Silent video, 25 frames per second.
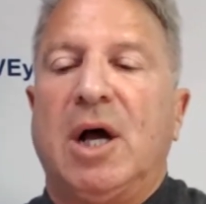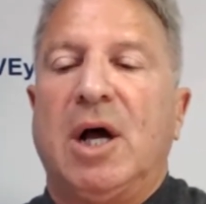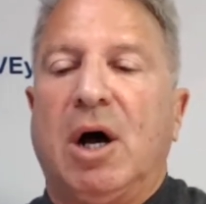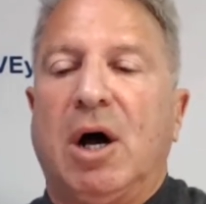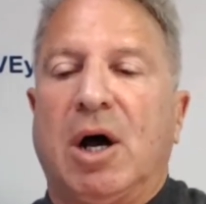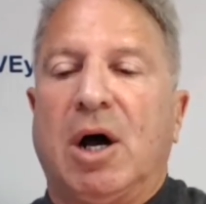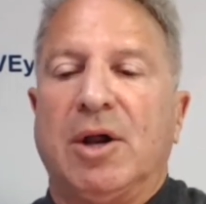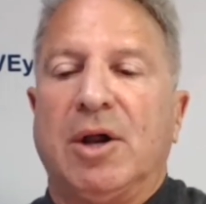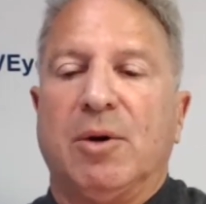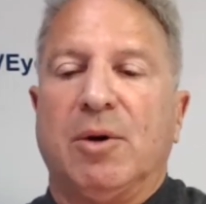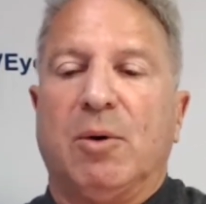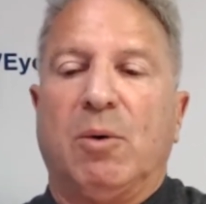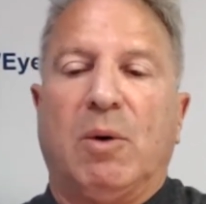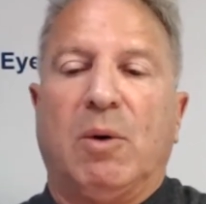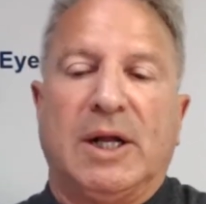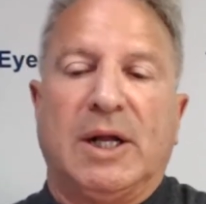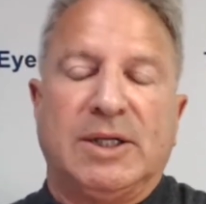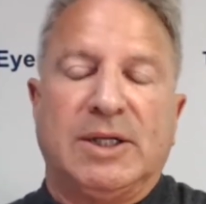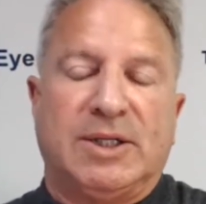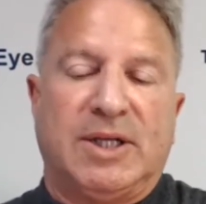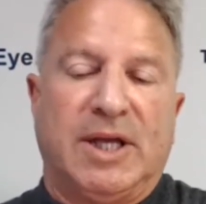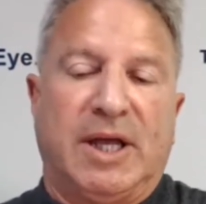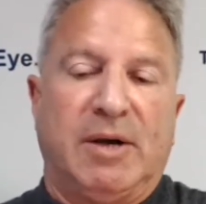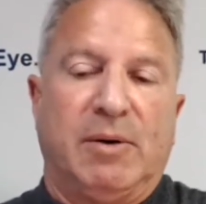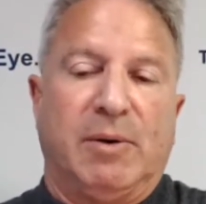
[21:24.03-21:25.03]
are the
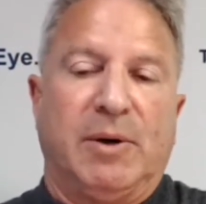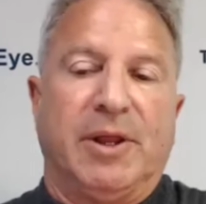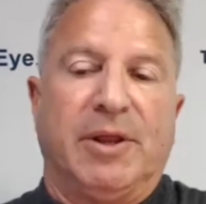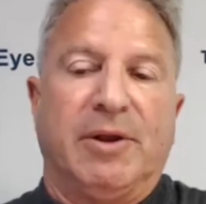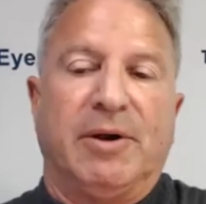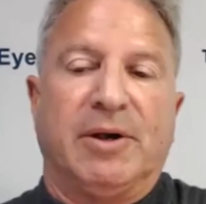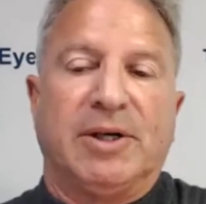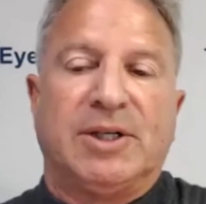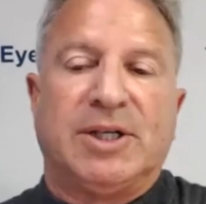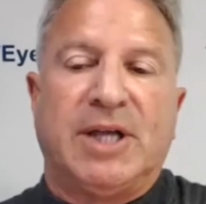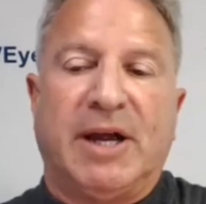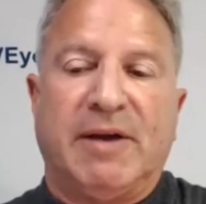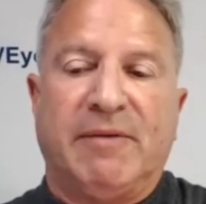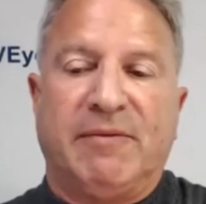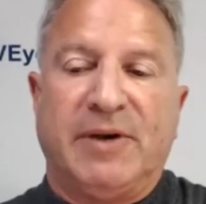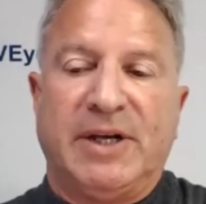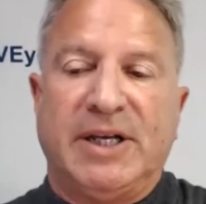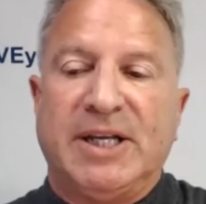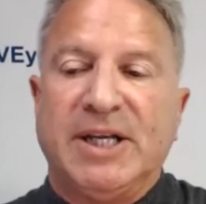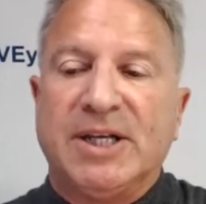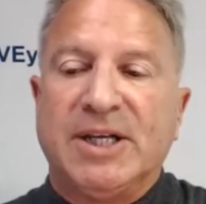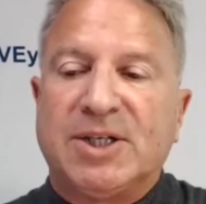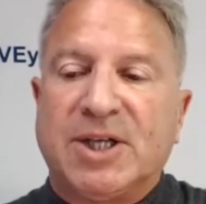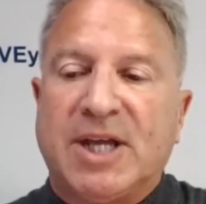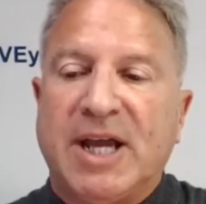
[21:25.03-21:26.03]
ones that are where there's heavy
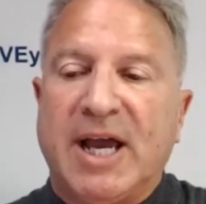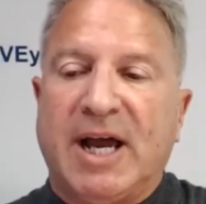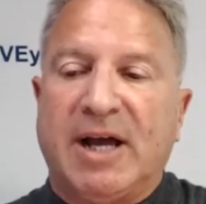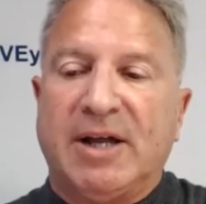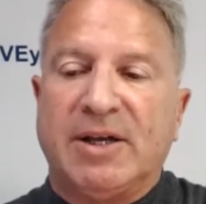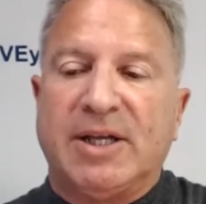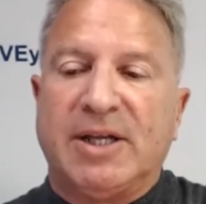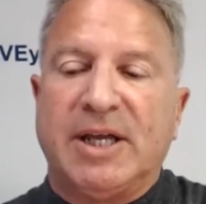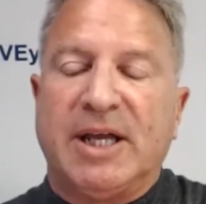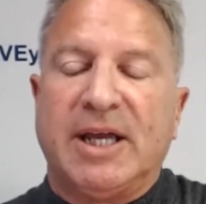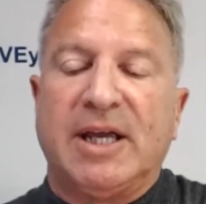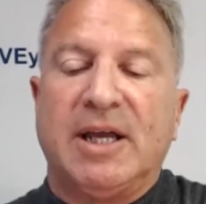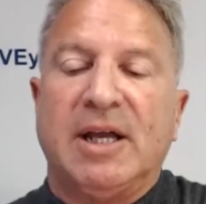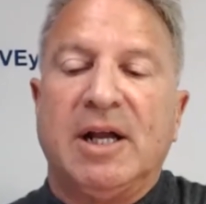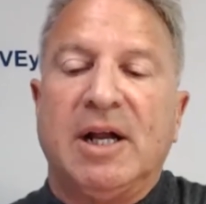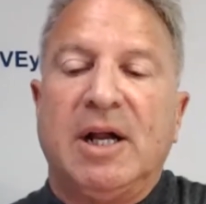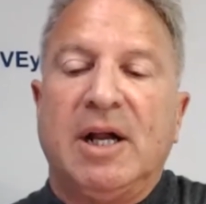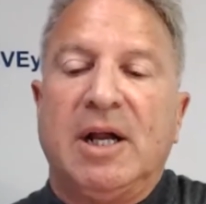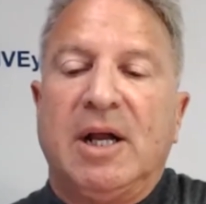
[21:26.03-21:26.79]
discounting.